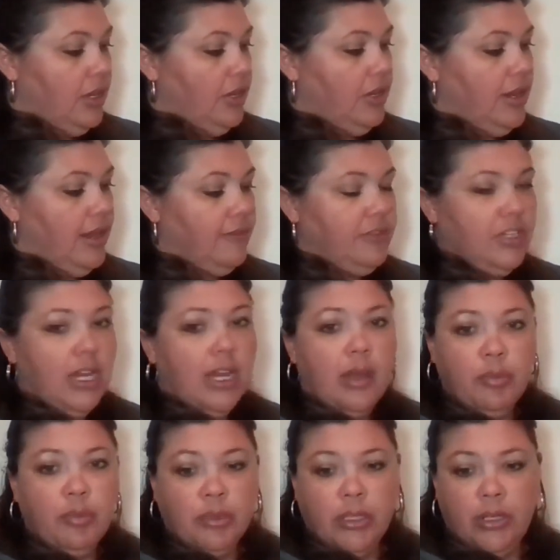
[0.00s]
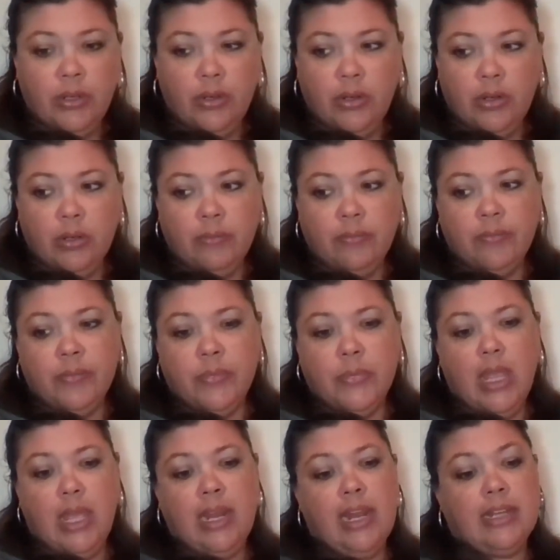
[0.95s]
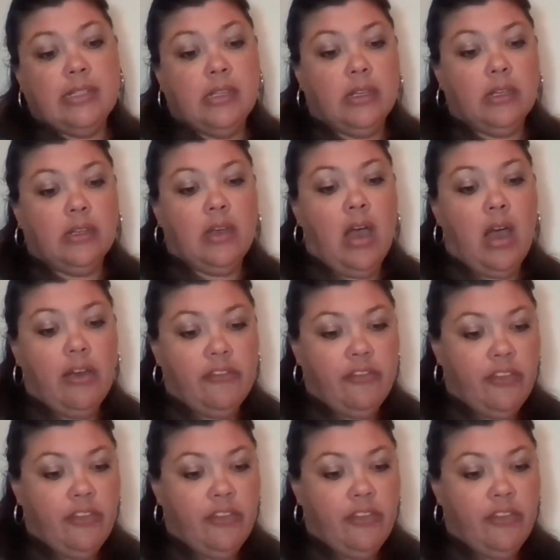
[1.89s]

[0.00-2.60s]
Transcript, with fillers: you have to upload it as a cut